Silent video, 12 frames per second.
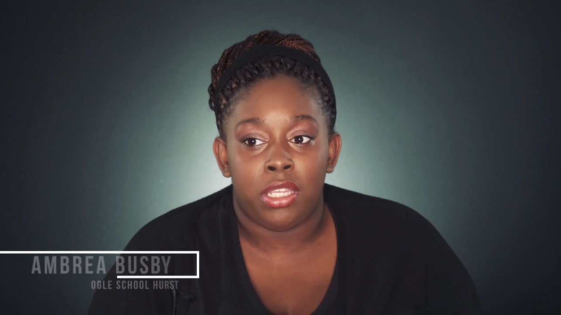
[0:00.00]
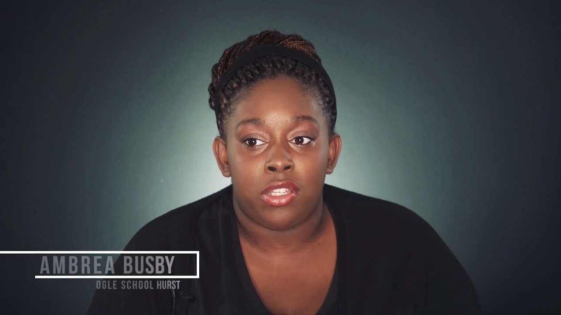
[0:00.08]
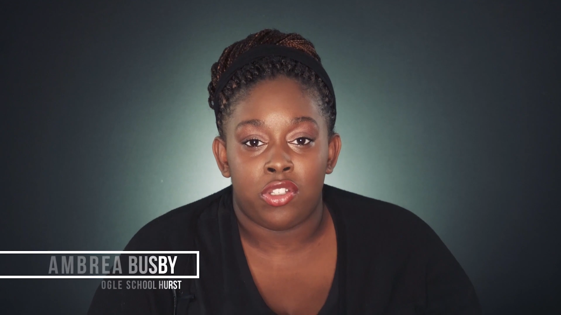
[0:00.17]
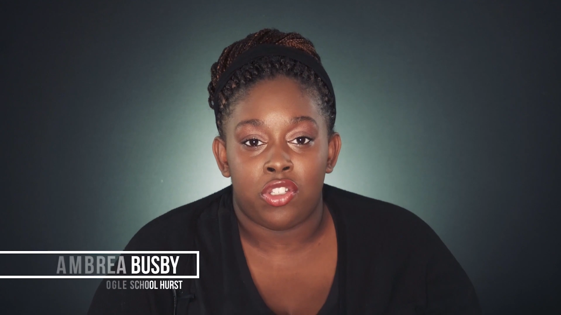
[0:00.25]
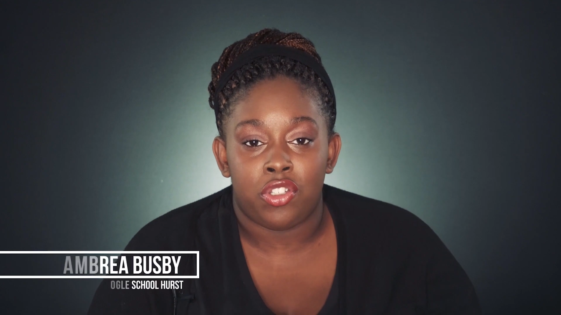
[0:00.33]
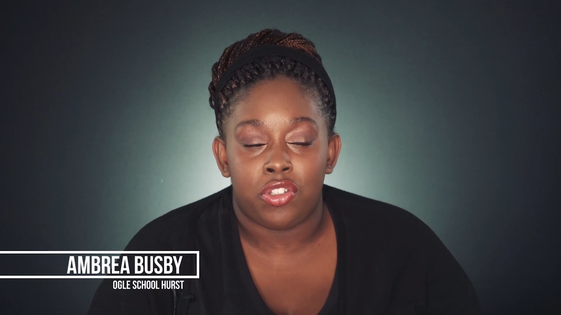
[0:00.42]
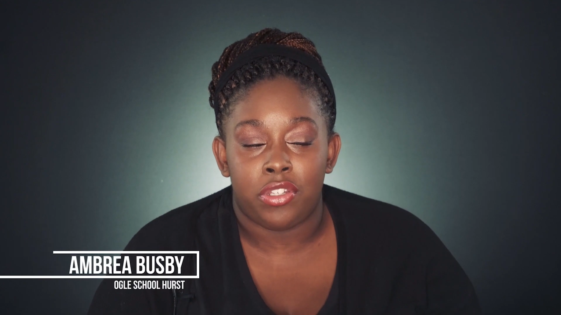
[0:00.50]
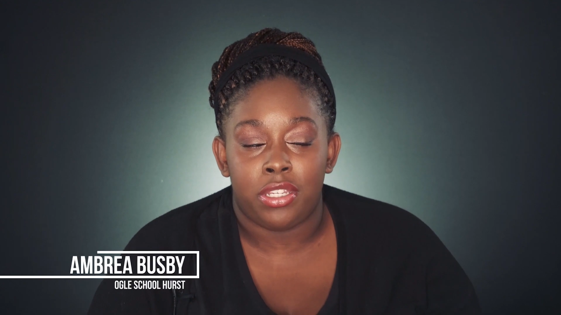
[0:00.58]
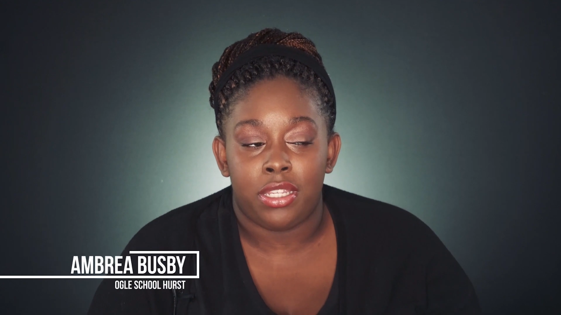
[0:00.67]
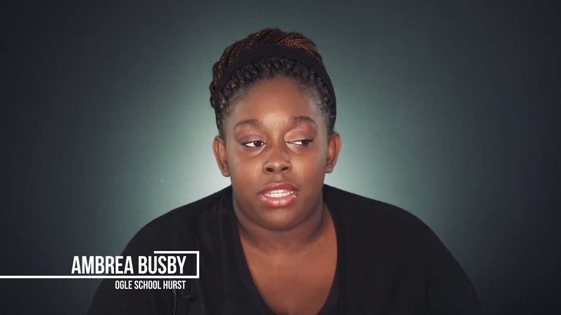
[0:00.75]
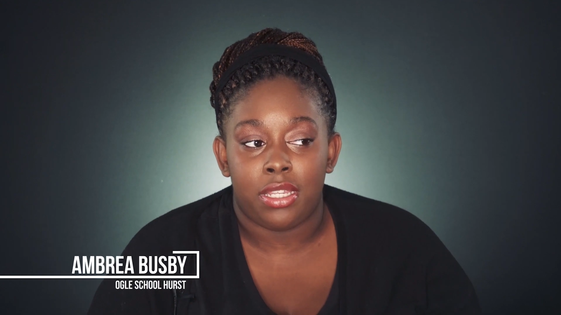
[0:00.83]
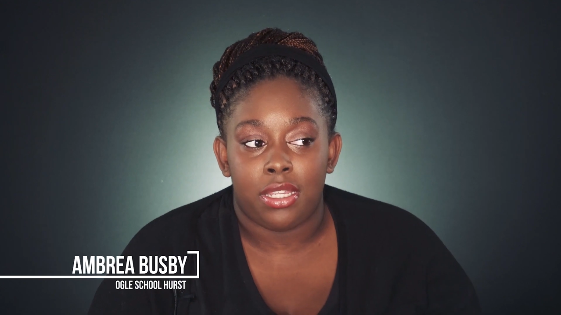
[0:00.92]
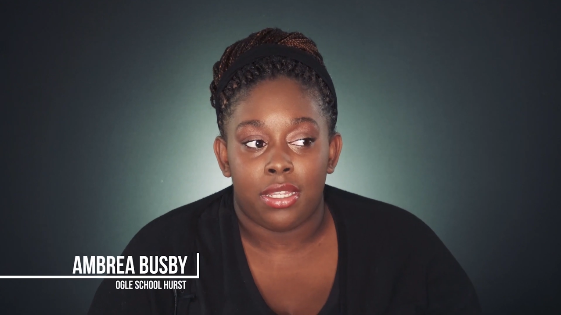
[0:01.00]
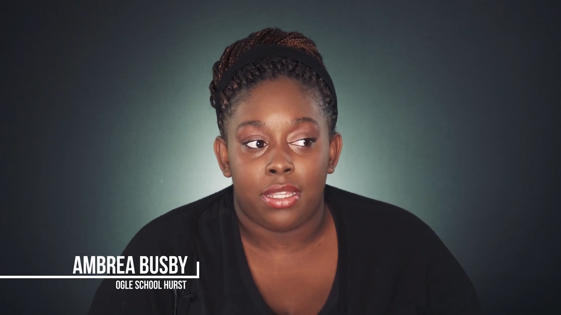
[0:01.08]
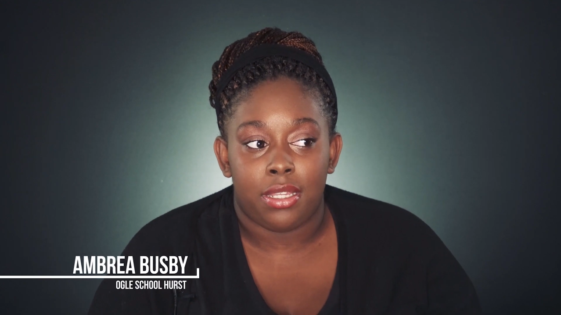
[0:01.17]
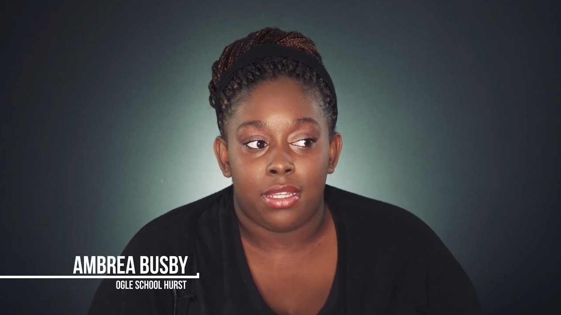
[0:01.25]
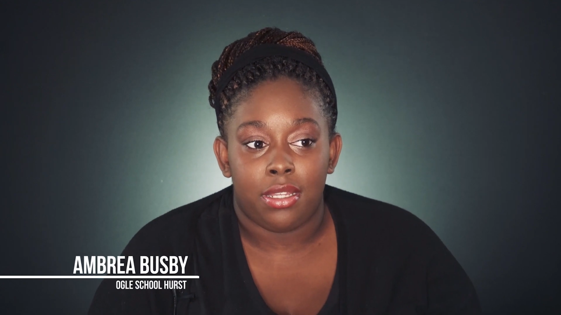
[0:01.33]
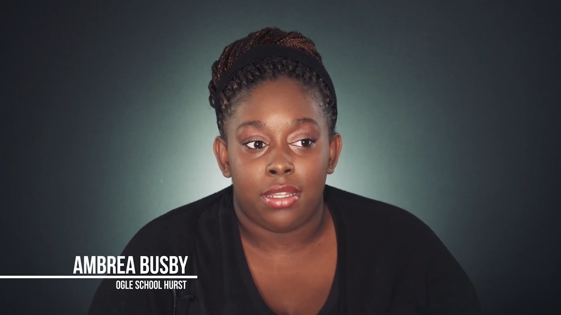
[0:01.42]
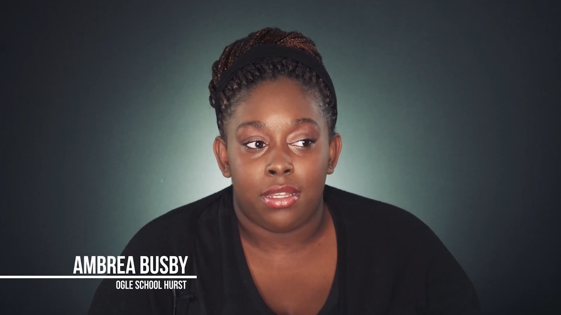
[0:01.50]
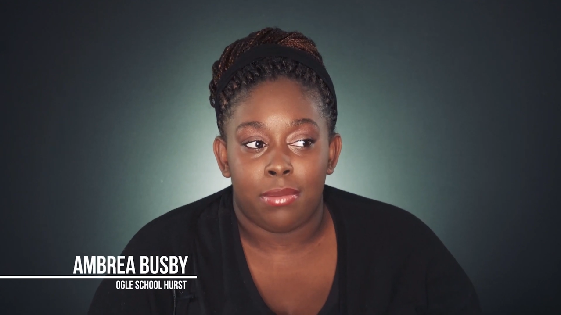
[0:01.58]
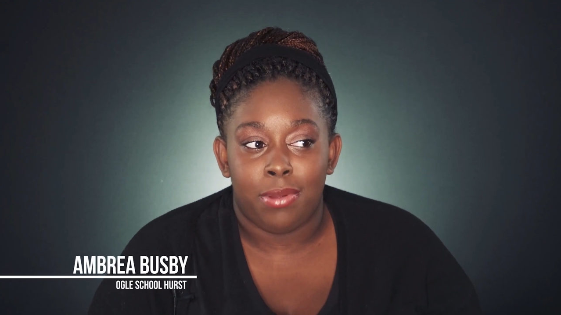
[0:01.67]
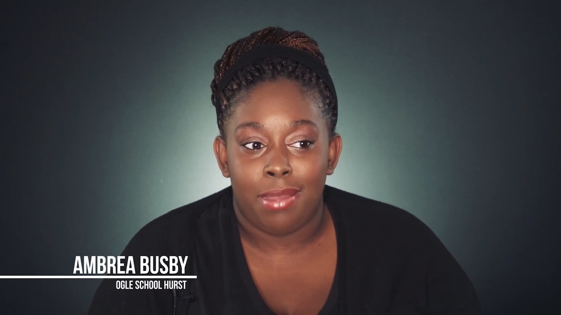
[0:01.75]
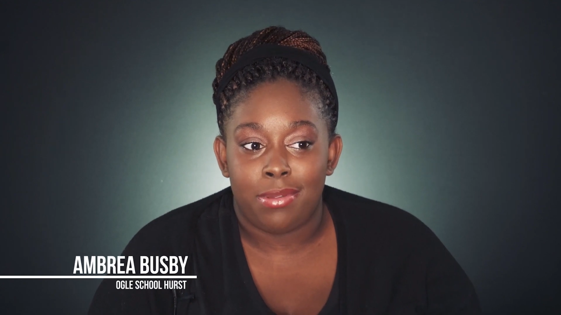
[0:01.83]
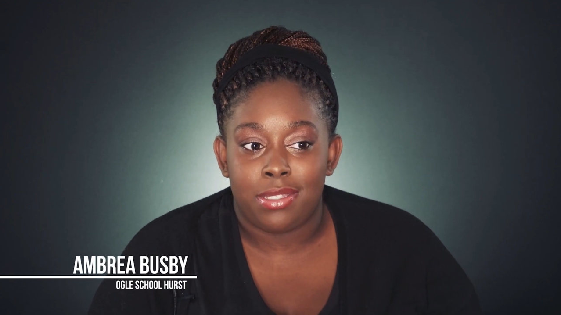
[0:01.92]
industry,
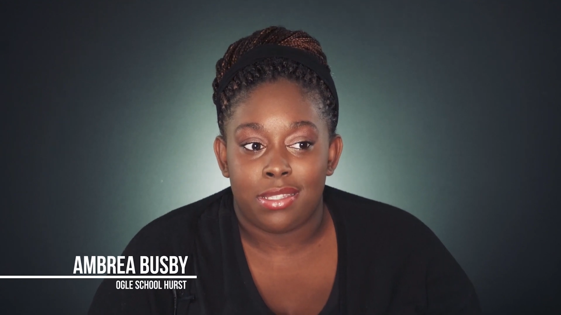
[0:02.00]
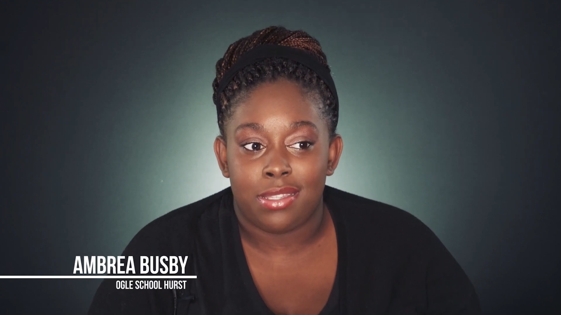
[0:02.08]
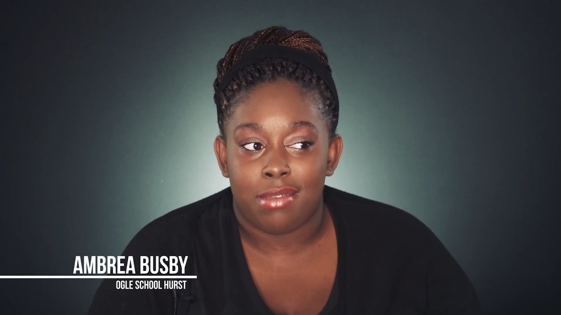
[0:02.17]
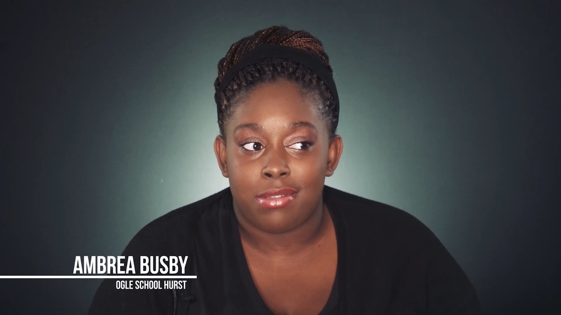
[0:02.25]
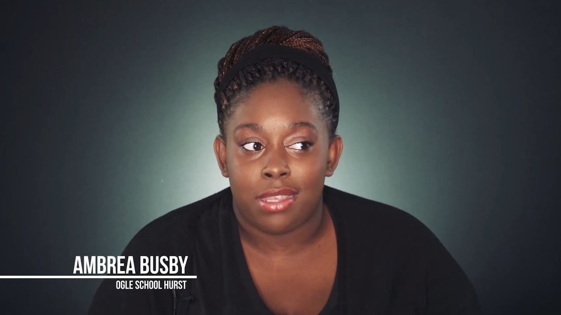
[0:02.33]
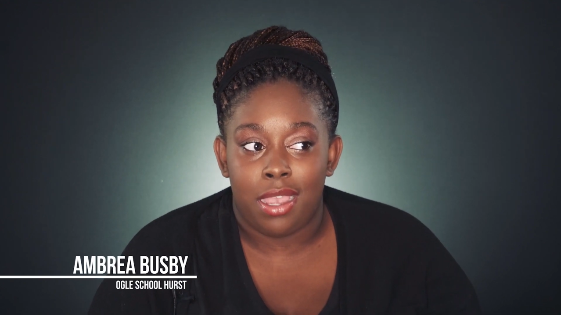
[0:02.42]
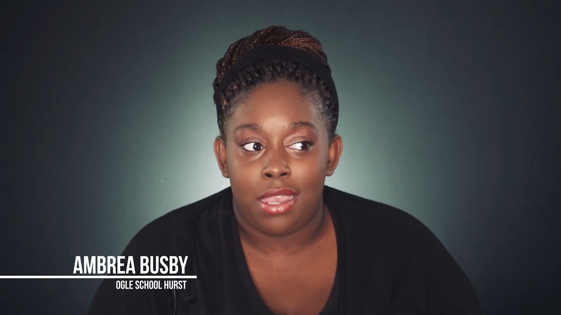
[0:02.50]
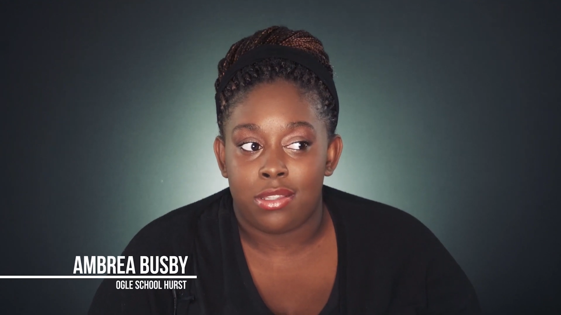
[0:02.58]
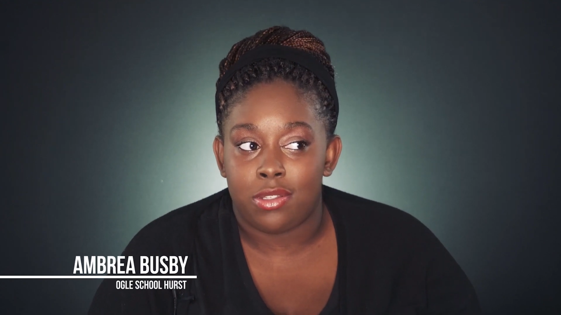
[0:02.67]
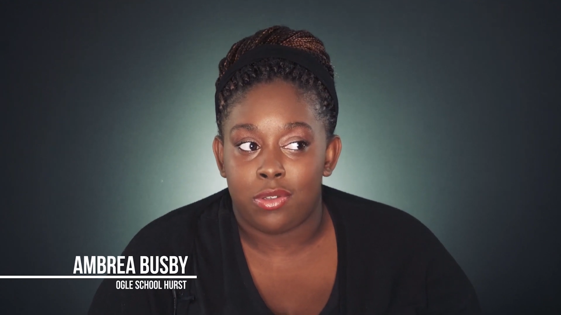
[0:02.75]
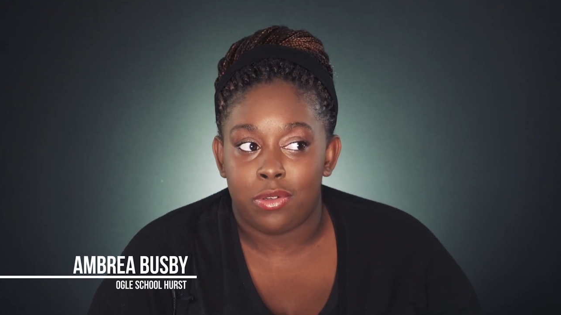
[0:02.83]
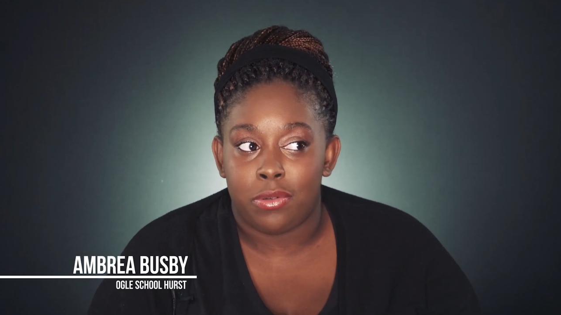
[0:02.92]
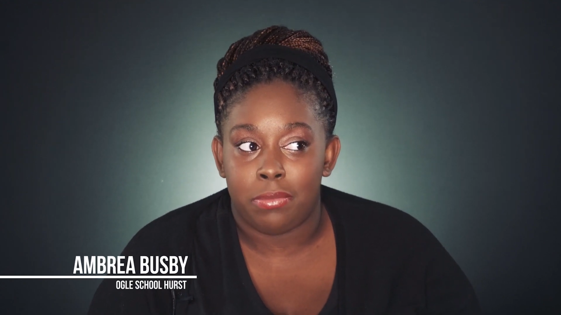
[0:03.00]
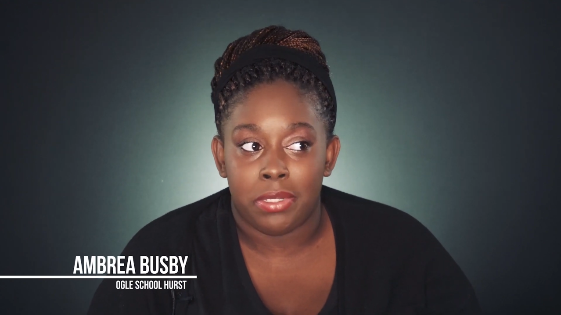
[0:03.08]
probably since I was in high school,